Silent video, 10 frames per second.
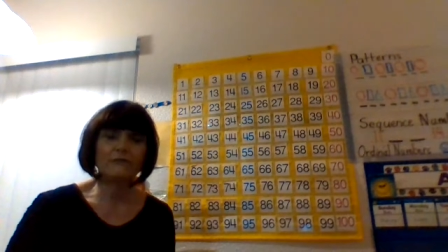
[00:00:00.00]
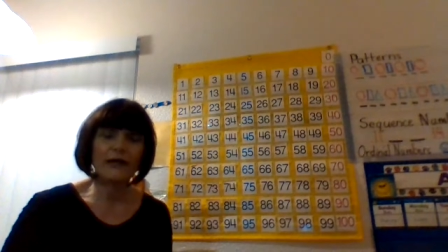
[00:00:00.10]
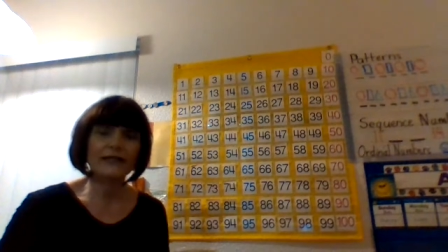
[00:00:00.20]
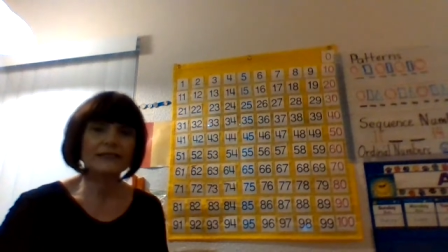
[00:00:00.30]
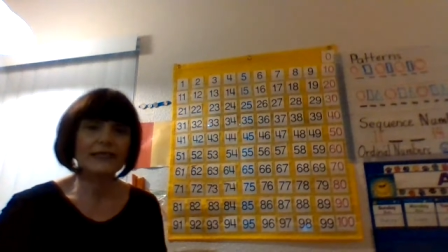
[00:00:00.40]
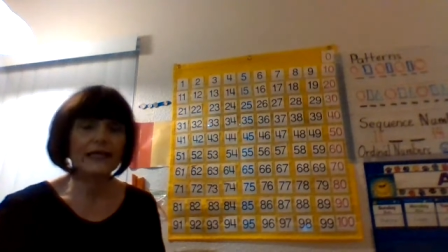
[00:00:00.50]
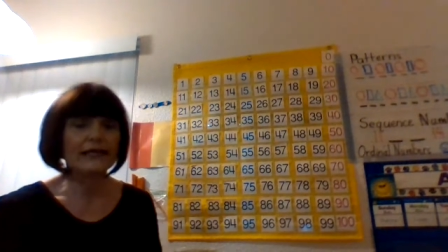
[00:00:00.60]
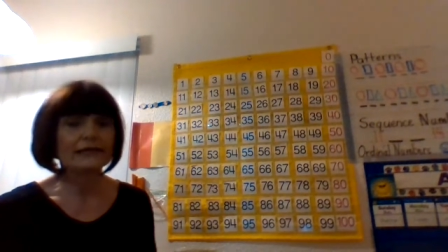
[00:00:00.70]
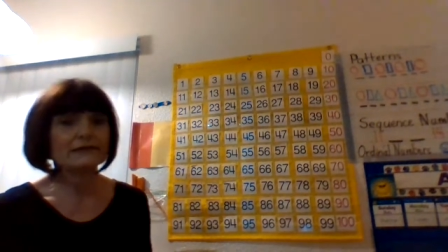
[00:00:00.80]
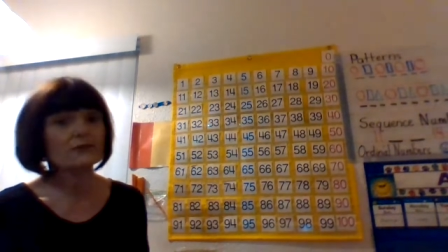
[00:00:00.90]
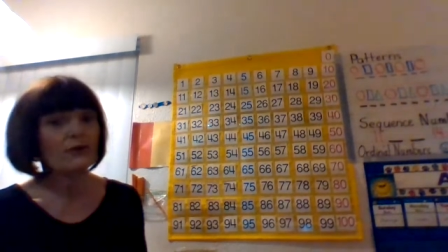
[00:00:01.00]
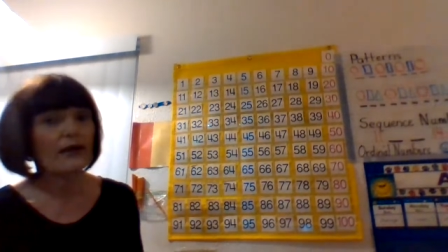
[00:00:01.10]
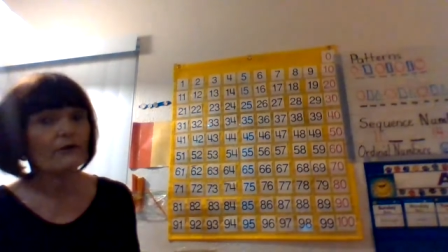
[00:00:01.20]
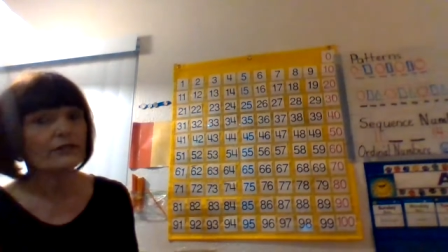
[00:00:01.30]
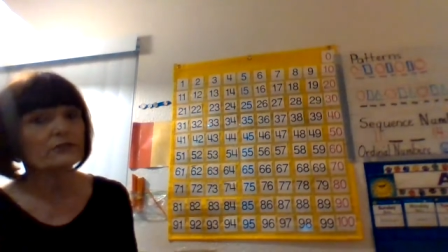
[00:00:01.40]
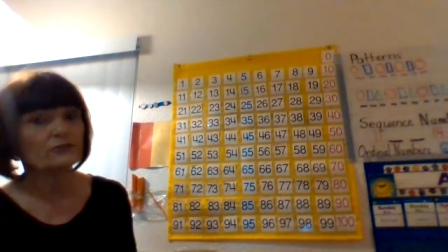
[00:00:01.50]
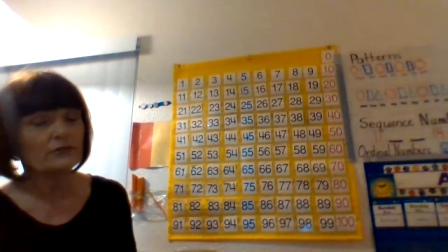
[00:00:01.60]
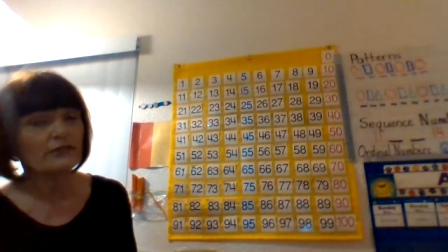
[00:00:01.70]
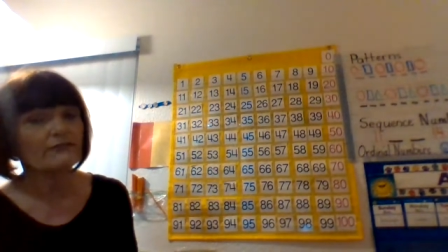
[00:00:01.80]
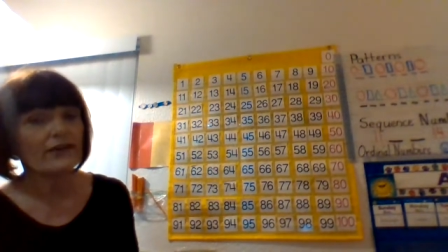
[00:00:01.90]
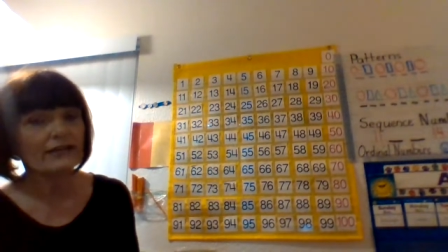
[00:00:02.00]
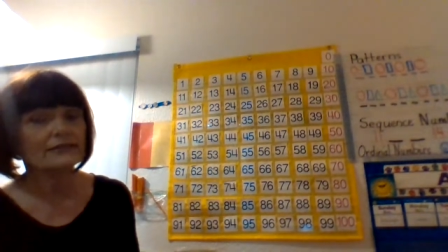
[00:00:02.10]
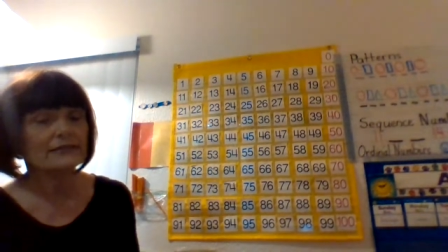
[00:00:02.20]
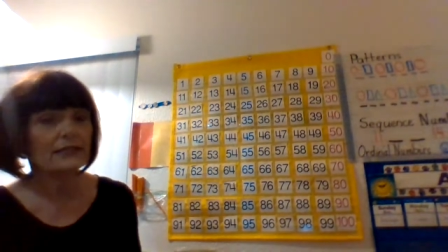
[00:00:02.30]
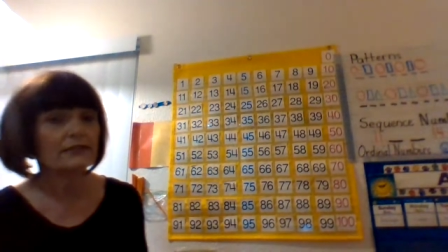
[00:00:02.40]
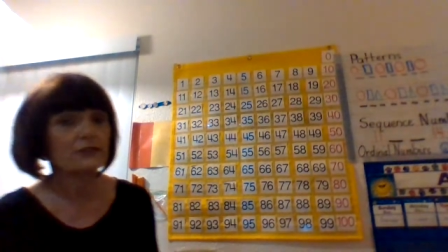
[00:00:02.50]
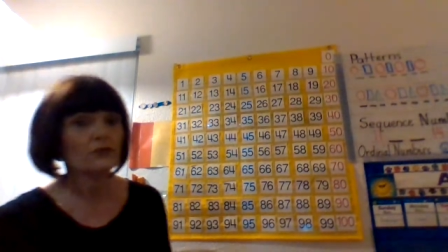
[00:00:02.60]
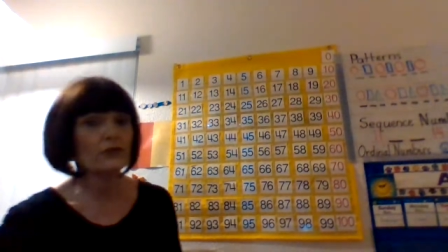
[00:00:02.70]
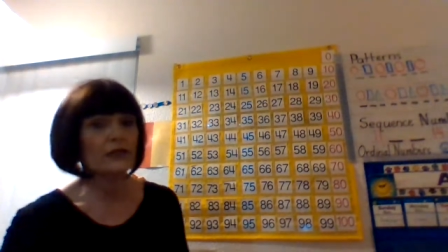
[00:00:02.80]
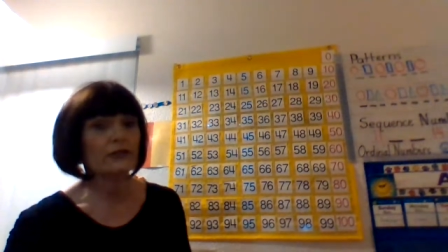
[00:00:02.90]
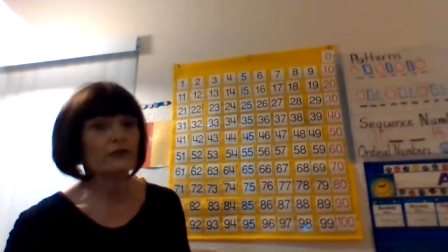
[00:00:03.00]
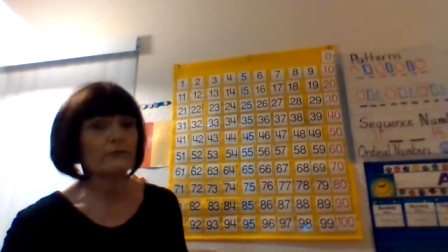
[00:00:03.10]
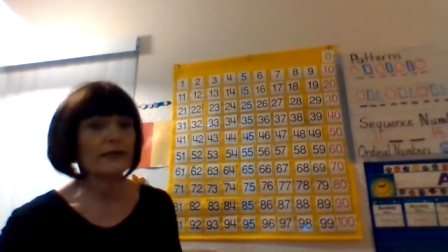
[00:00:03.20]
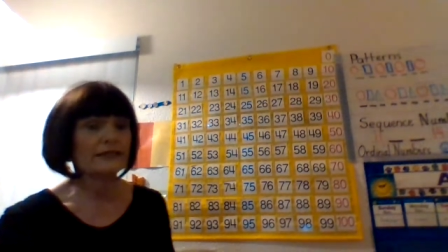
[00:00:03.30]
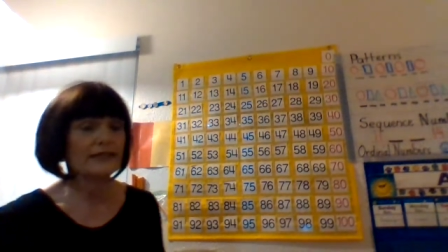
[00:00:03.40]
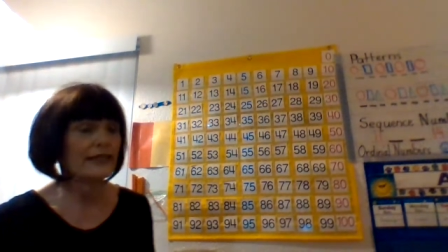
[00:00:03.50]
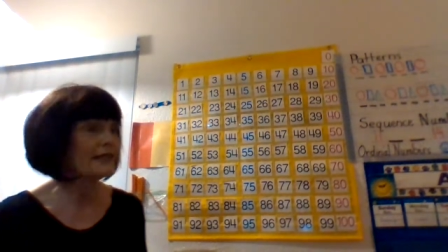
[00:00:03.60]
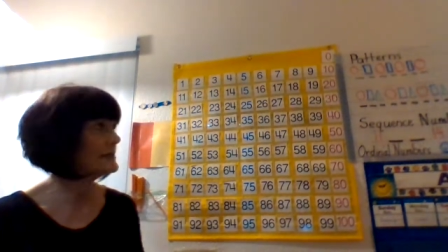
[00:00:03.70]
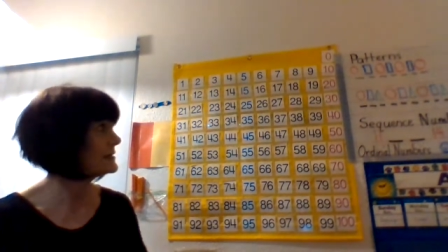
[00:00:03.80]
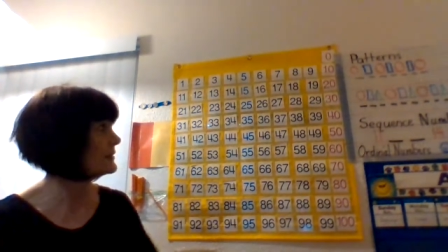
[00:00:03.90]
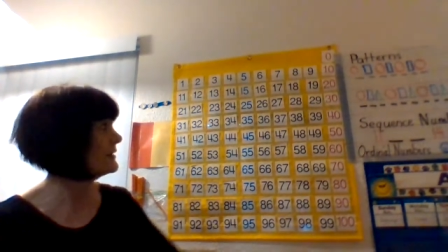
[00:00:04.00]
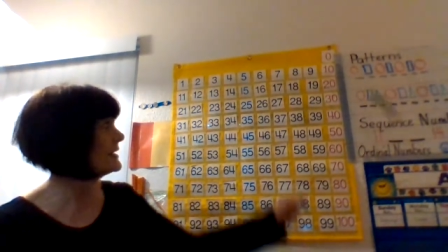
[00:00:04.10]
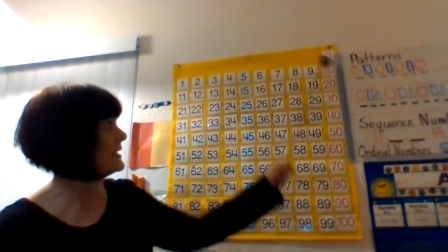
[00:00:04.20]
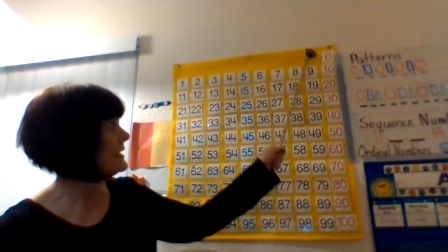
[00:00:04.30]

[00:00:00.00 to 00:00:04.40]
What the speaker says: by tens. Wow, it's really fast to get to 100 by tens. Are you ready?